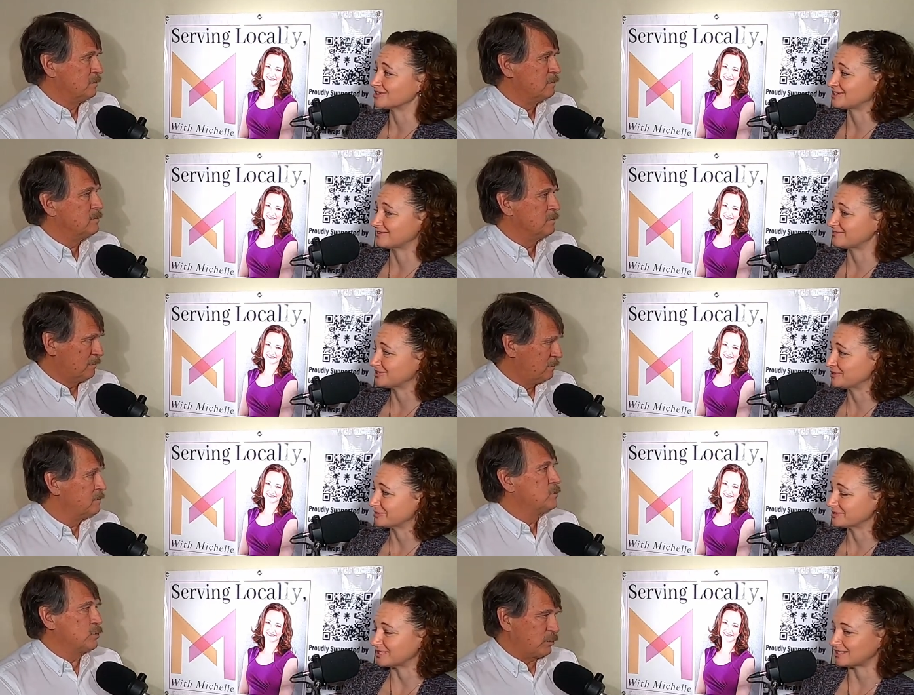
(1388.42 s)
Speaker 1: and stuff too
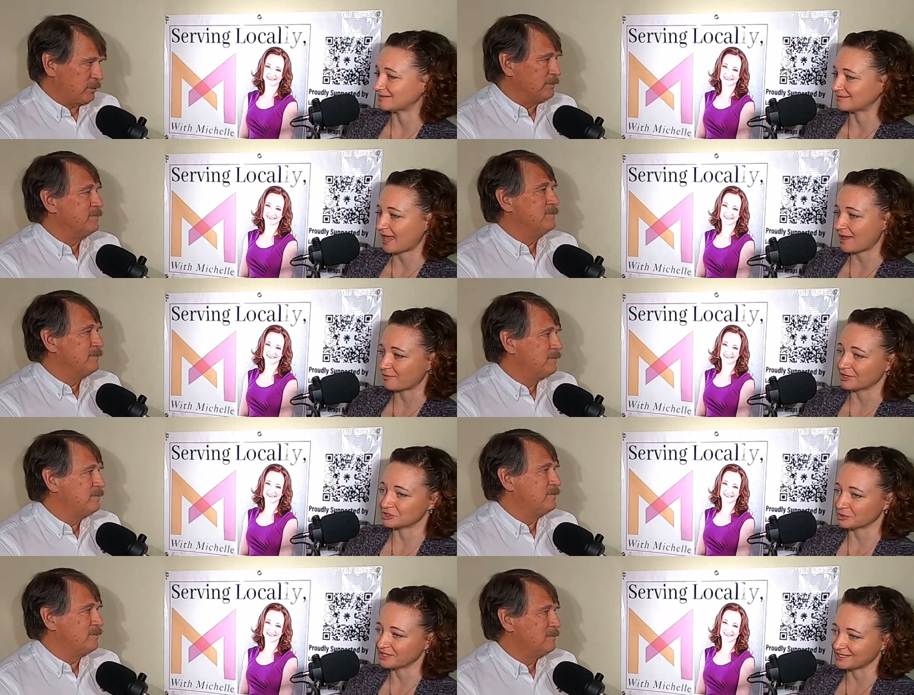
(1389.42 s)
and, sure. and, hey we
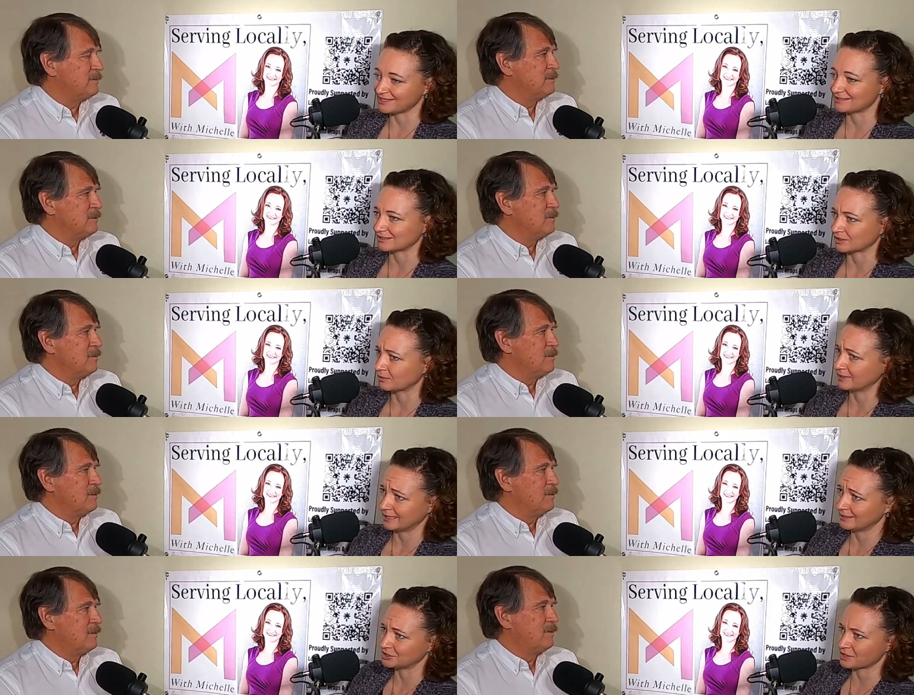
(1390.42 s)
enjoyed this or oh we
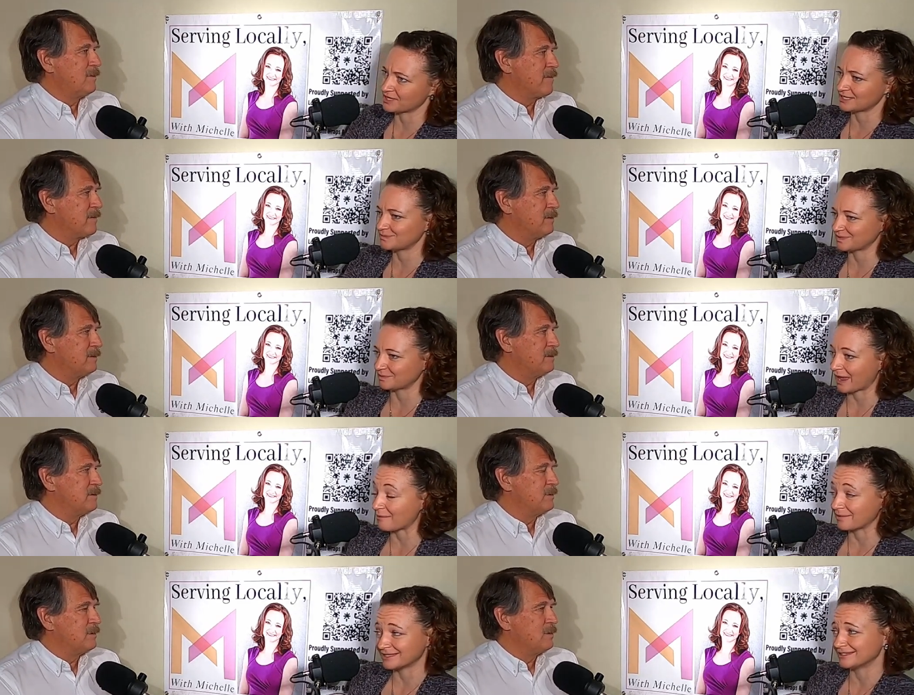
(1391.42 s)
didn't enjoy this but hey
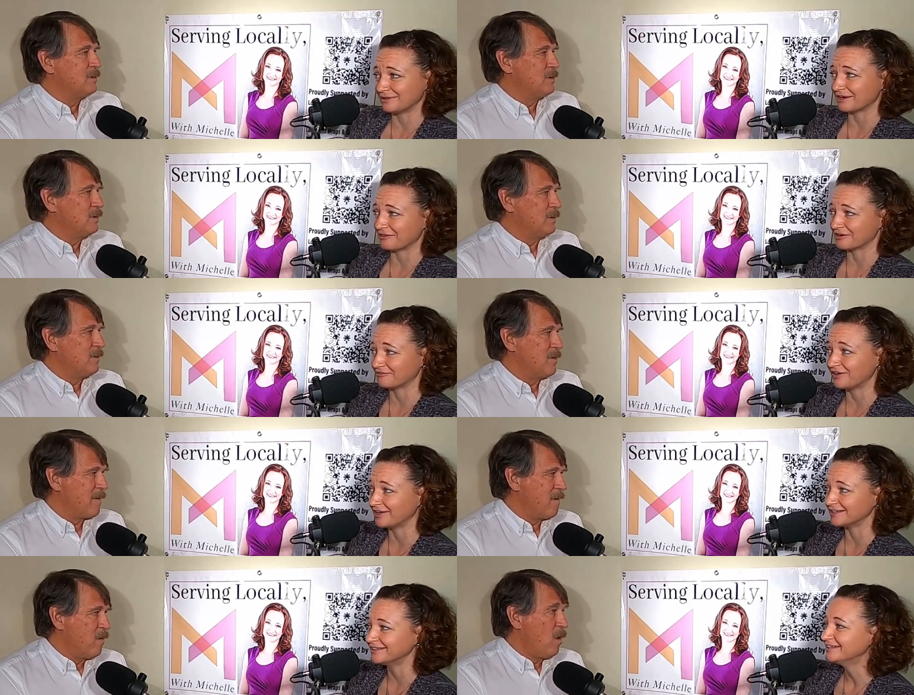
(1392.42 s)
we still had a lot of
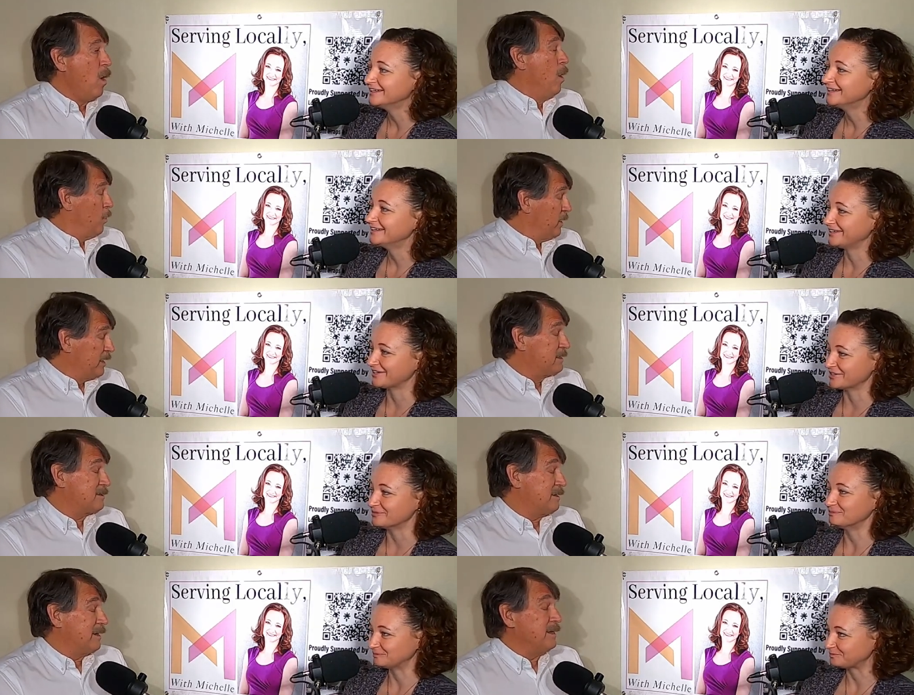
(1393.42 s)
fun well
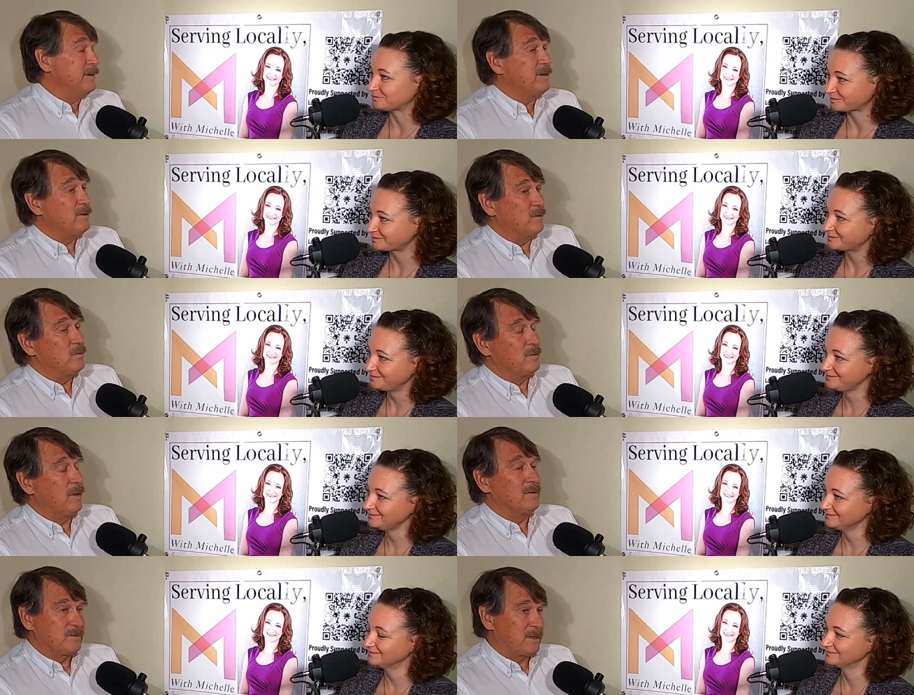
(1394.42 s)
that's know?
Speaker 2: it and you know
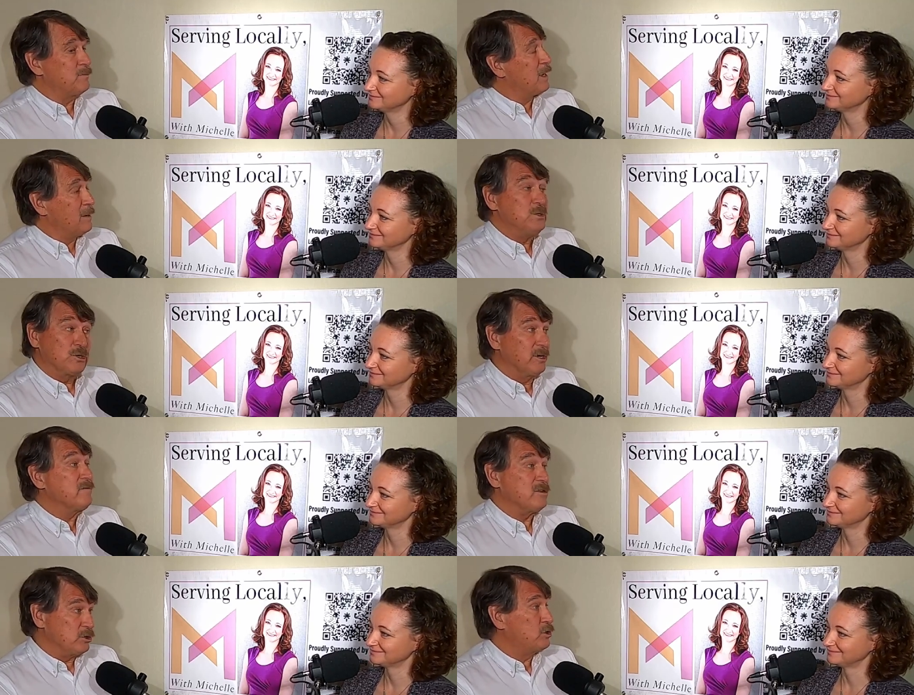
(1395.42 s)
sometimes your
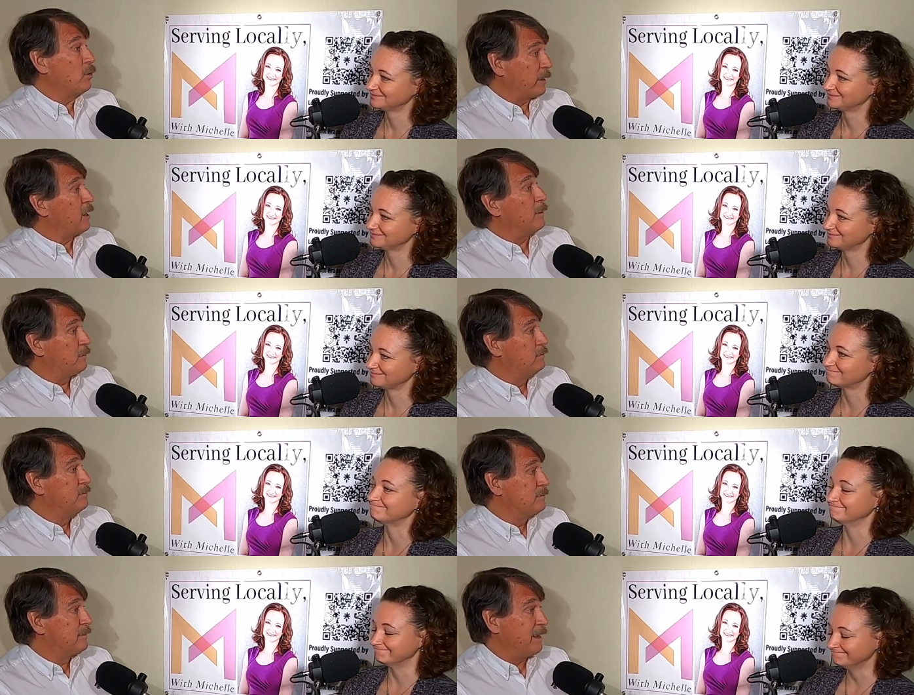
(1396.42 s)
gift is showing up
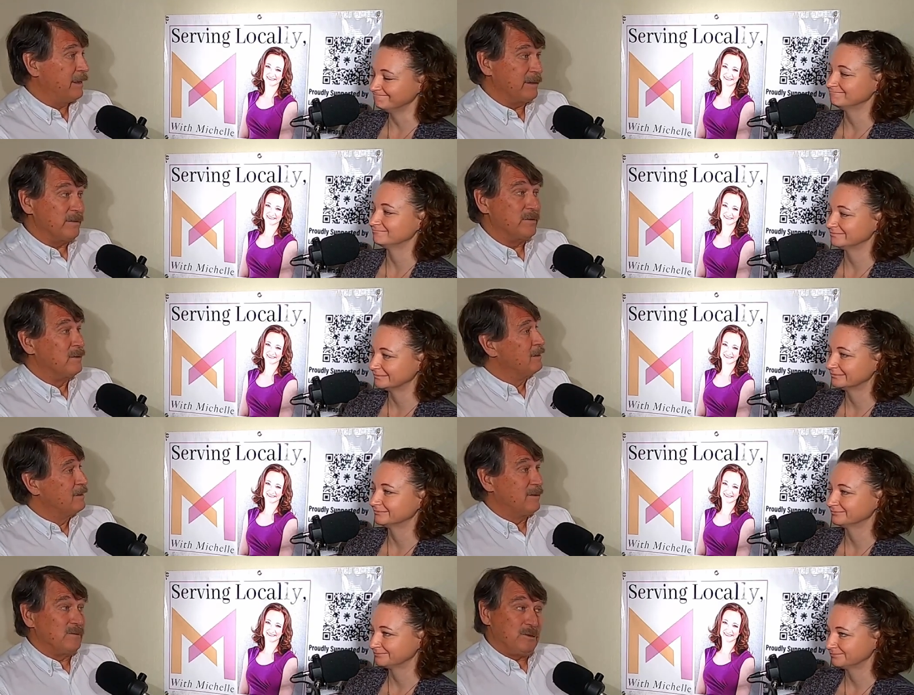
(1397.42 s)
mm-hmm. and
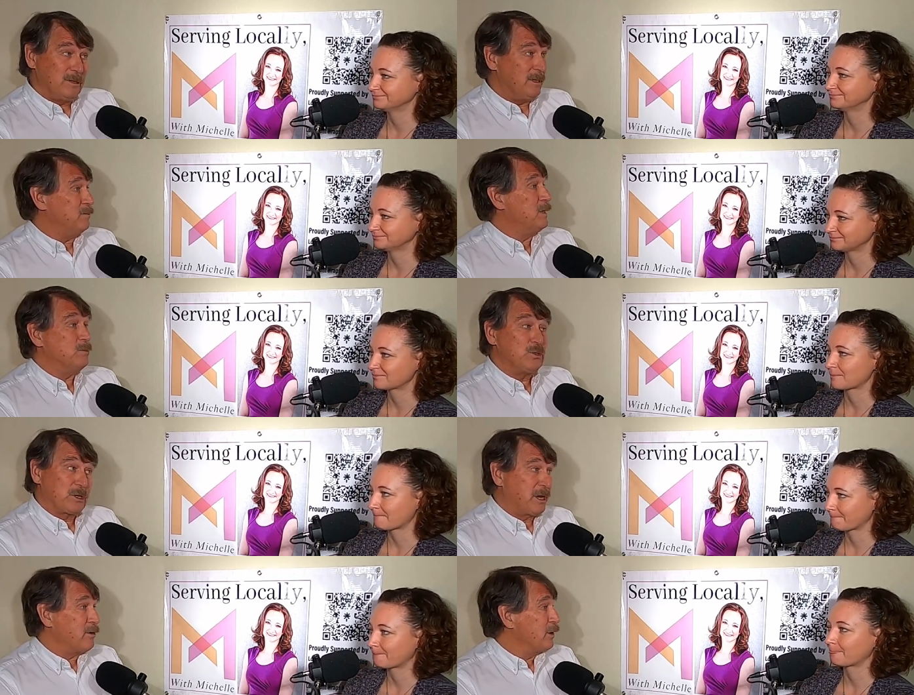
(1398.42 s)
you need people to
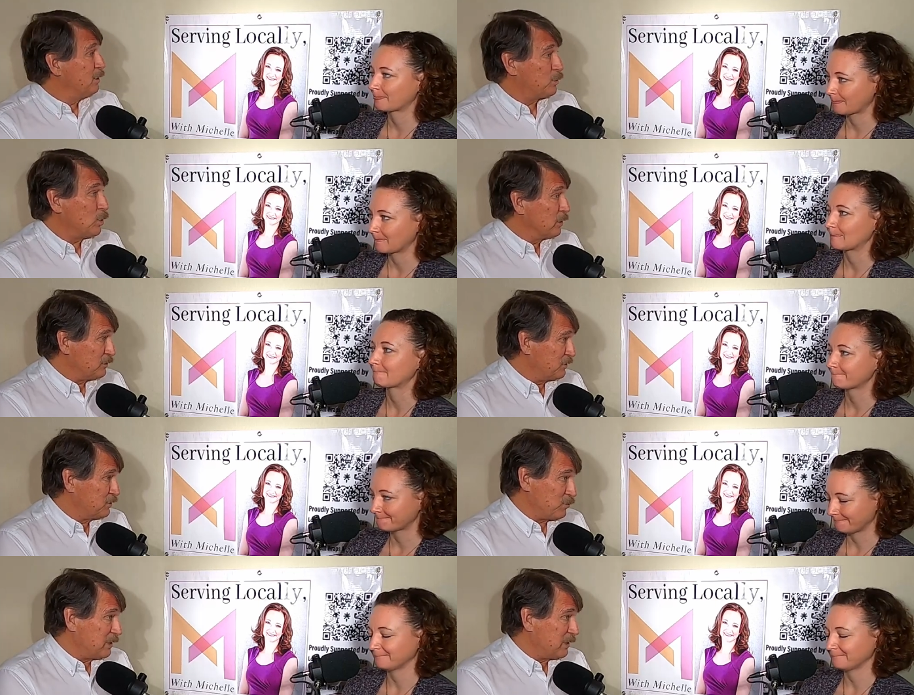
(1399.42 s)
carry the boards as